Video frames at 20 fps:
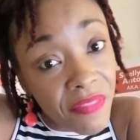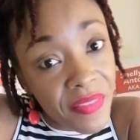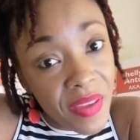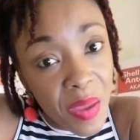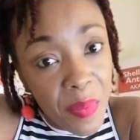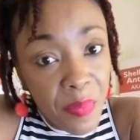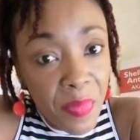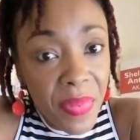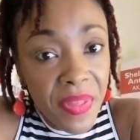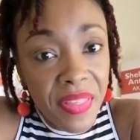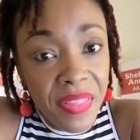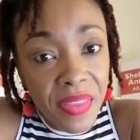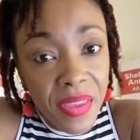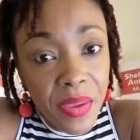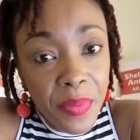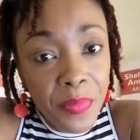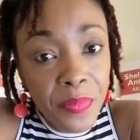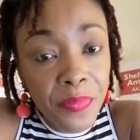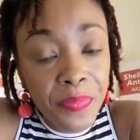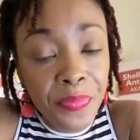of
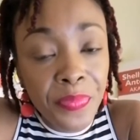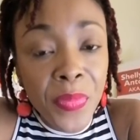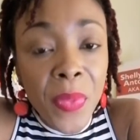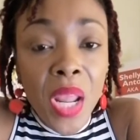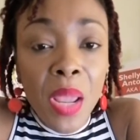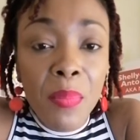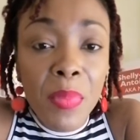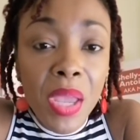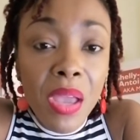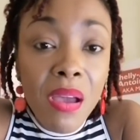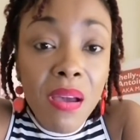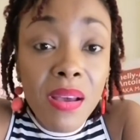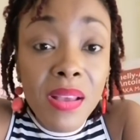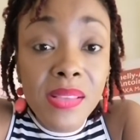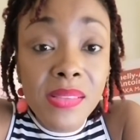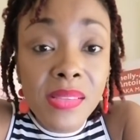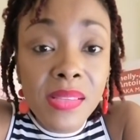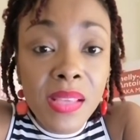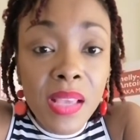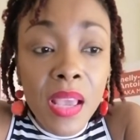empathy.
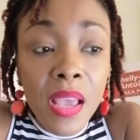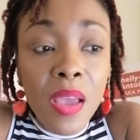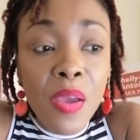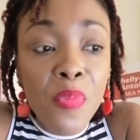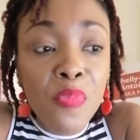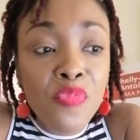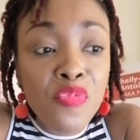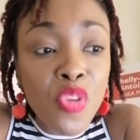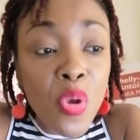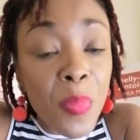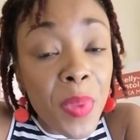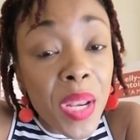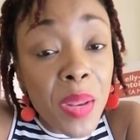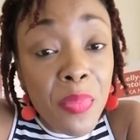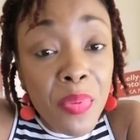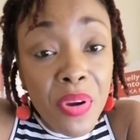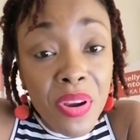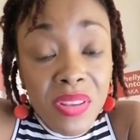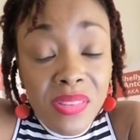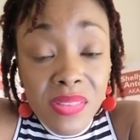Because so
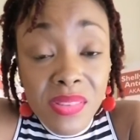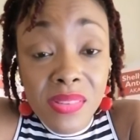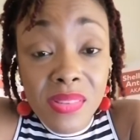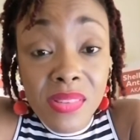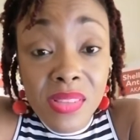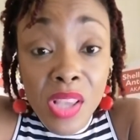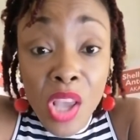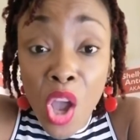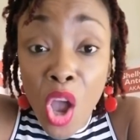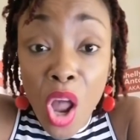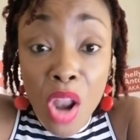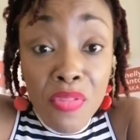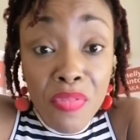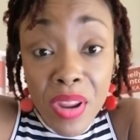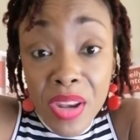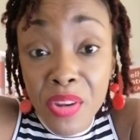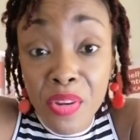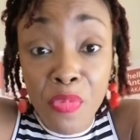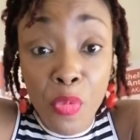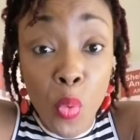many persons
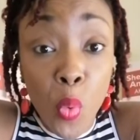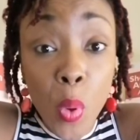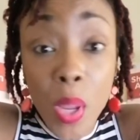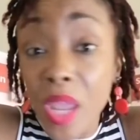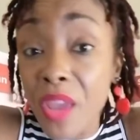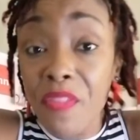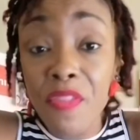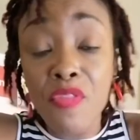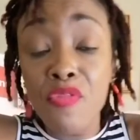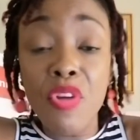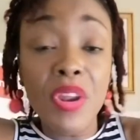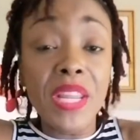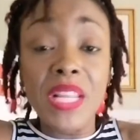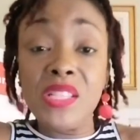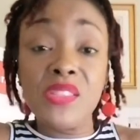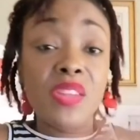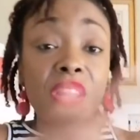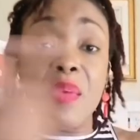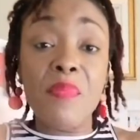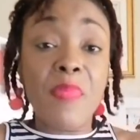already quick to run
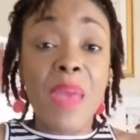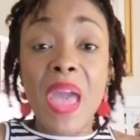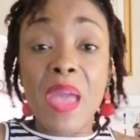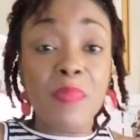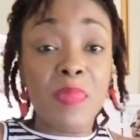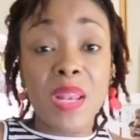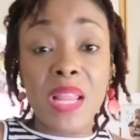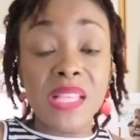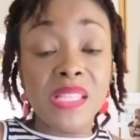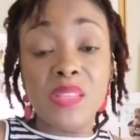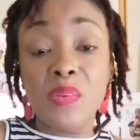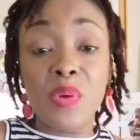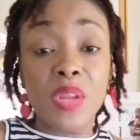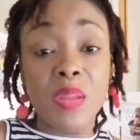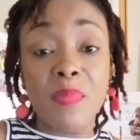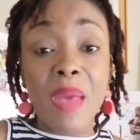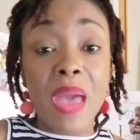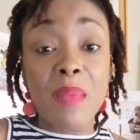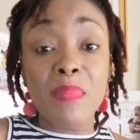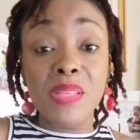into them Bible and say
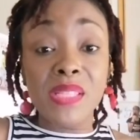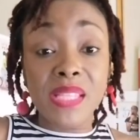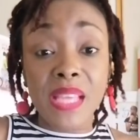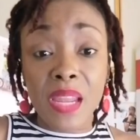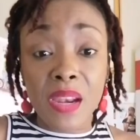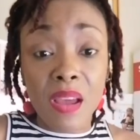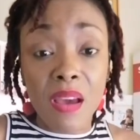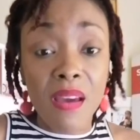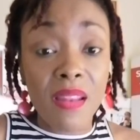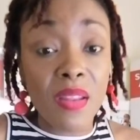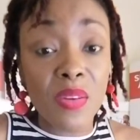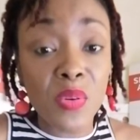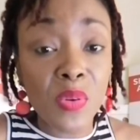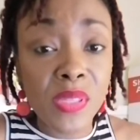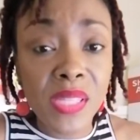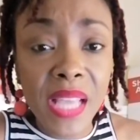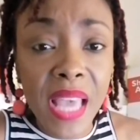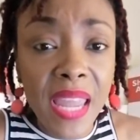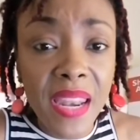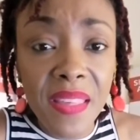what the Bible says and all of
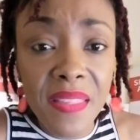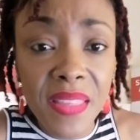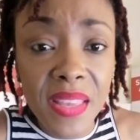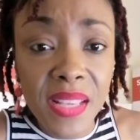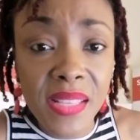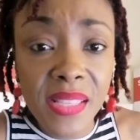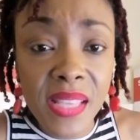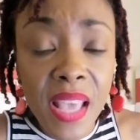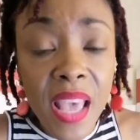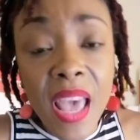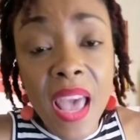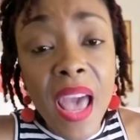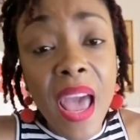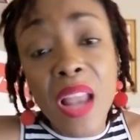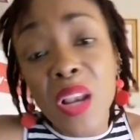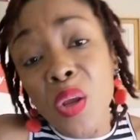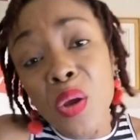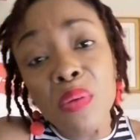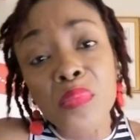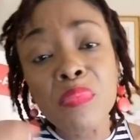those kind of things,
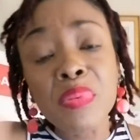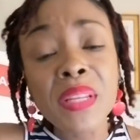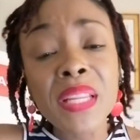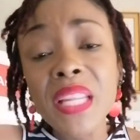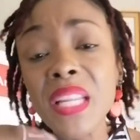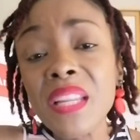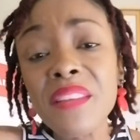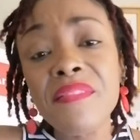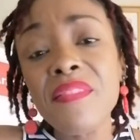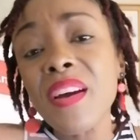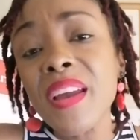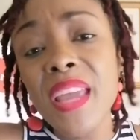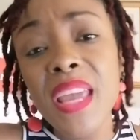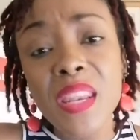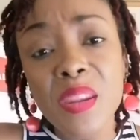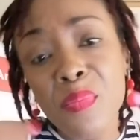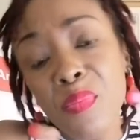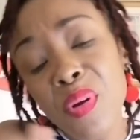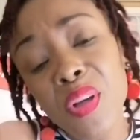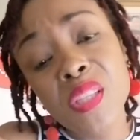and completely
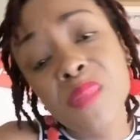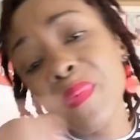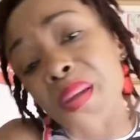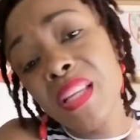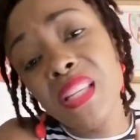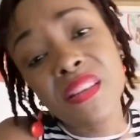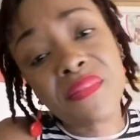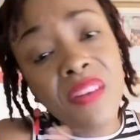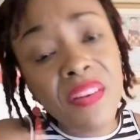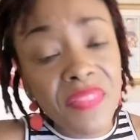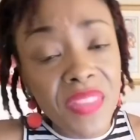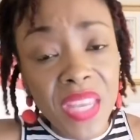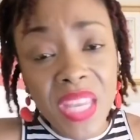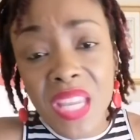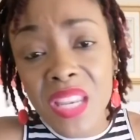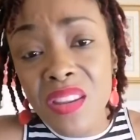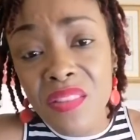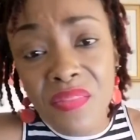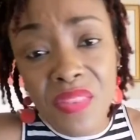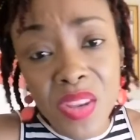forget the perspective of
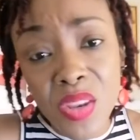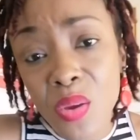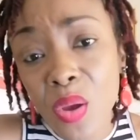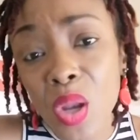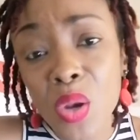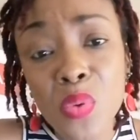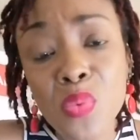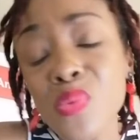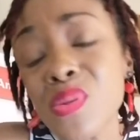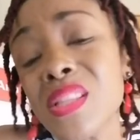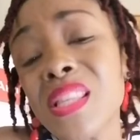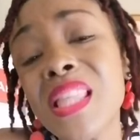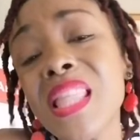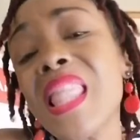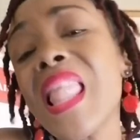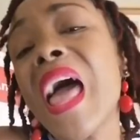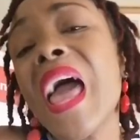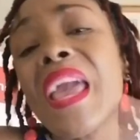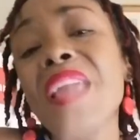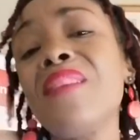the individual whose
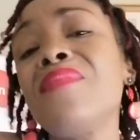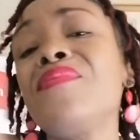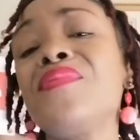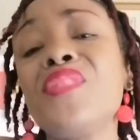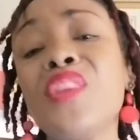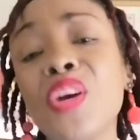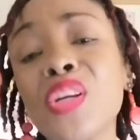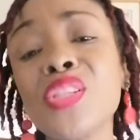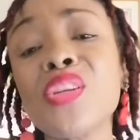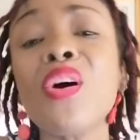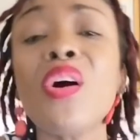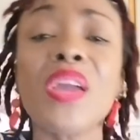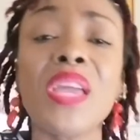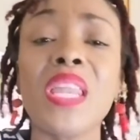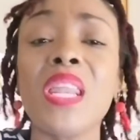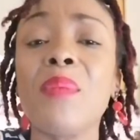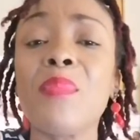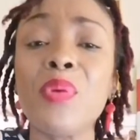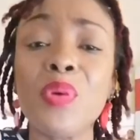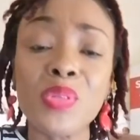lives you're
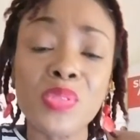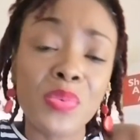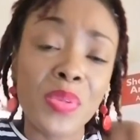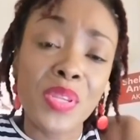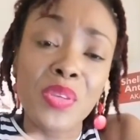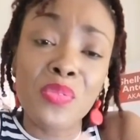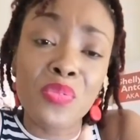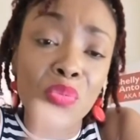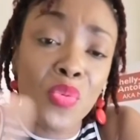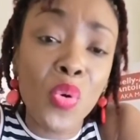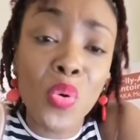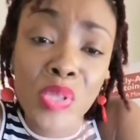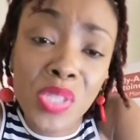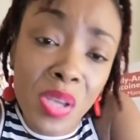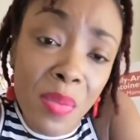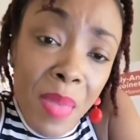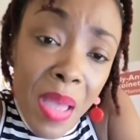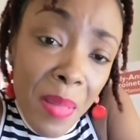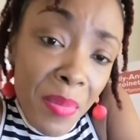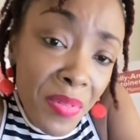talking about when you
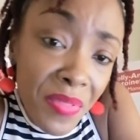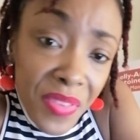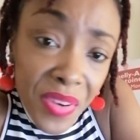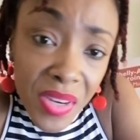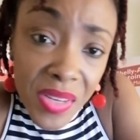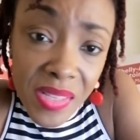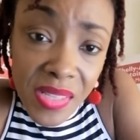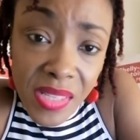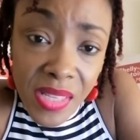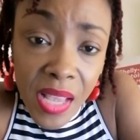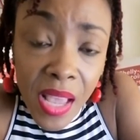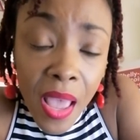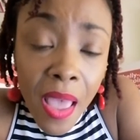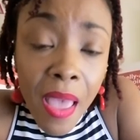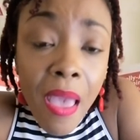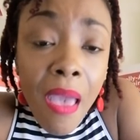quote your Bible verse.